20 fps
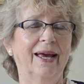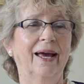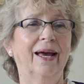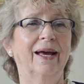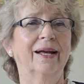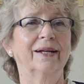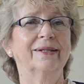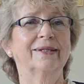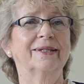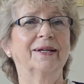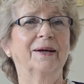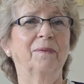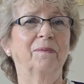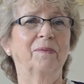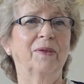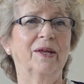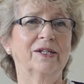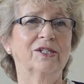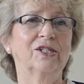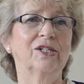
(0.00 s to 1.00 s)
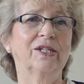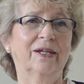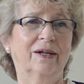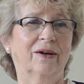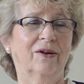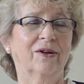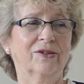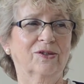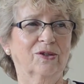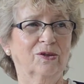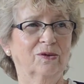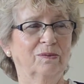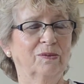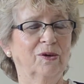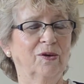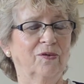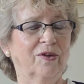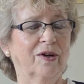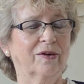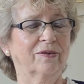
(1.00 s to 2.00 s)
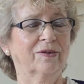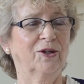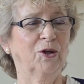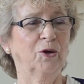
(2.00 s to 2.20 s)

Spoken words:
And then she also moved out to